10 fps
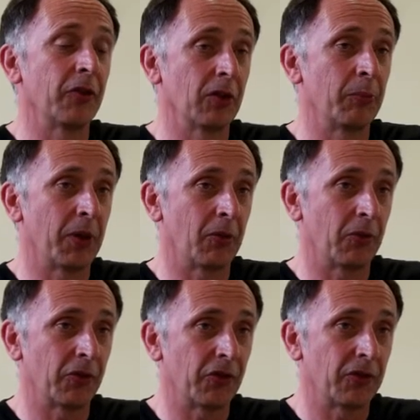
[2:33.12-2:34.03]

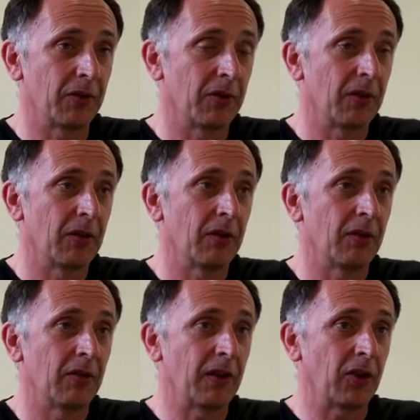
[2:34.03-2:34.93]
components
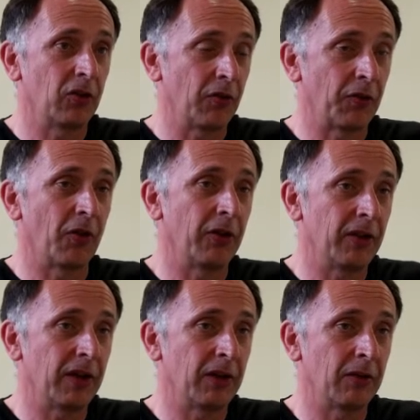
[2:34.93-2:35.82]
that you find
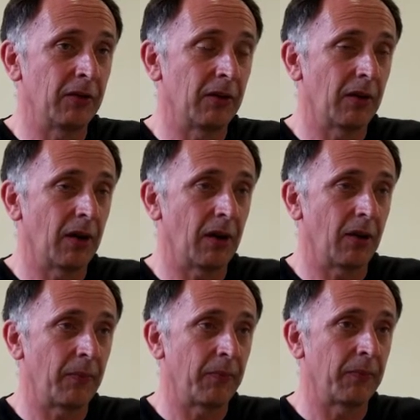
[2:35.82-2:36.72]
in
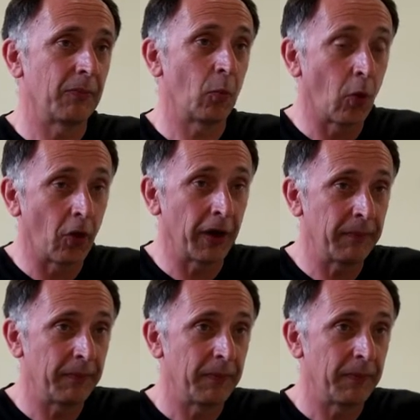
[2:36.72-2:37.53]
um, wine,